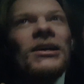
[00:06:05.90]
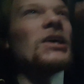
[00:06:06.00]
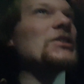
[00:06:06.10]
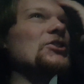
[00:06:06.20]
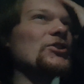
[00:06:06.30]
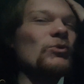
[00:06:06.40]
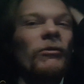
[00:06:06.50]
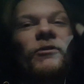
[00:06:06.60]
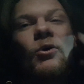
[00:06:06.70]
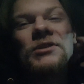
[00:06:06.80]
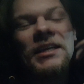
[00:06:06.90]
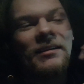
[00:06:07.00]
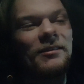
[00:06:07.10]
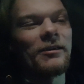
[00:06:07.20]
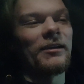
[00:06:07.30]
It's just revolting
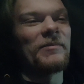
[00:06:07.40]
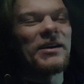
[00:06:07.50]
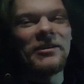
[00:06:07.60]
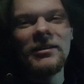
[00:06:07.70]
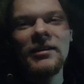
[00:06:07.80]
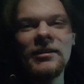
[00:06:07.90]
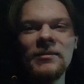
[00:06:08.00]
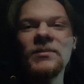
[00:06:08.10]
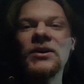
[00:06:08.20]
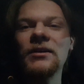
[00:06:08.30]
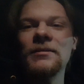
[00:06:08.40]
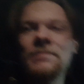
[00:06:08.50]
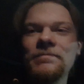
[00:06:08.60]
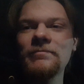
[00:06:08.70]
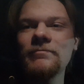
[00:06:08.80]
to think about. But,
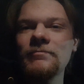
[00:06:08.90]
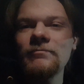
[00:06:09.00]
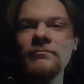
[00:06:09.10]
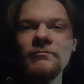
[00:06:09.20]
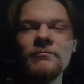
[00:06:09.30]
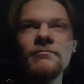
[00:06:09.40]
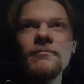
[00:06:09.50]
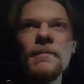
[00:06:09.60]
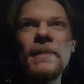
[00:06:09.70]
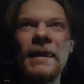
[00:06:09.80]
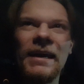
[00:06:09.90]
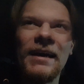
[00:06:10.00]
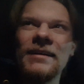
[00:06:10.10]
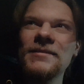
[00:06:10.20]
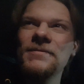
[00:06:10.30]

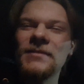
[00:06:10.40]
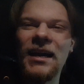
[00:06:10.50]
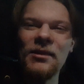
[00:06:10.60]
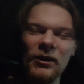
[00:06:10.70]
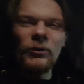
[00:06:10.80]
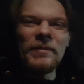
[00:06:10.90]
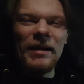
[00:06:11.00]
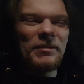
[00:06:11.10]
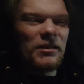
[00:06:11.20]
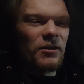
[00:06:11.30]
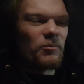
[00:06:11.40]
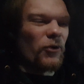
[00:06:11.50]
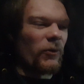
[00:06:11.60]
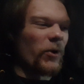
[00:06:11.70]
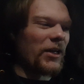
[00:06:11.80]
yeah, I think we might be at the
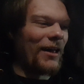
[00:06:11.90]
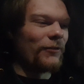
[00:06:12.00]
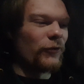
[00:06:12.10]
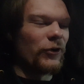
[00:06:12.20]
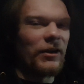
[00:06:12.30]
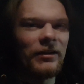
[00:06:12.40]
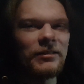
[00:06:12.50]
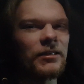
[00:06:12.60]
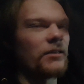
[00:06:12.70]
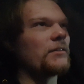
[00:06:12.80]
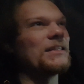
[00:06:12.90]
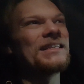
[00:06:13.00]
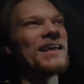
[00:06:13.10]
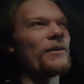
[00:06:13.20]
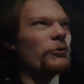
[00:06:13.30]
point where California is going to
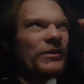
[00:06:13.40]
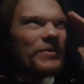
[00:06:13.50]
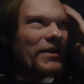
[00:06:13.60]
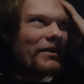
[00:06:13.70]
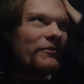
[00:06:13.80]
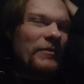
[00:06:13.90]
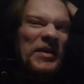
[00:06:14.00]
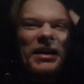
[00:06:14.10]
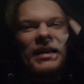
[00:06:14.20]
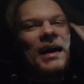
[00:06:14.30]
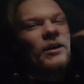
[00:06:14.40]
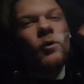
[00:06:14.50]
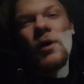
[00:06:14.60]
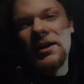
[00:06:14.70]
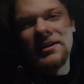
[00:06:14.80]
need that repave. I mean, I
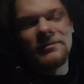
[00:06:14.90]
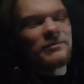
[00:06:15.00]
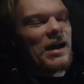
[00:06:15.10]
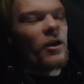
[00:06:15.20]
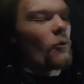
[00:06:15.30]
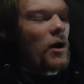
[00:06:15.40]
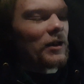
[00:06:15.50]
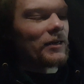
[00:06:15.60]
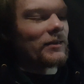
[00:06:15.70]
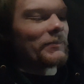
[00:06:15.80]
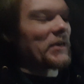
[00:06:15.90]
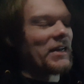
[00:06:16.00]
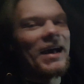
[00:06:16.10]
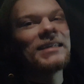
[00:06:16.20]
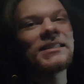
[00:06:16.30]
don't want it. I don't want it, but it
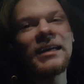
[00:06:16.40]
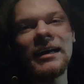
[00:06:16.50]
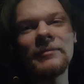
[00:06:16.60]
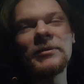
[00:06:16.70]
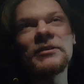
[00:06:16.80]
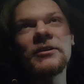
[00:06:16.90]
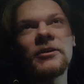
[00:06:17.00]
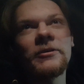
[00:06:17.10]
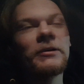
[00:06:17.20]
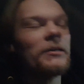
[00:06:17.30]
has to happen, you know.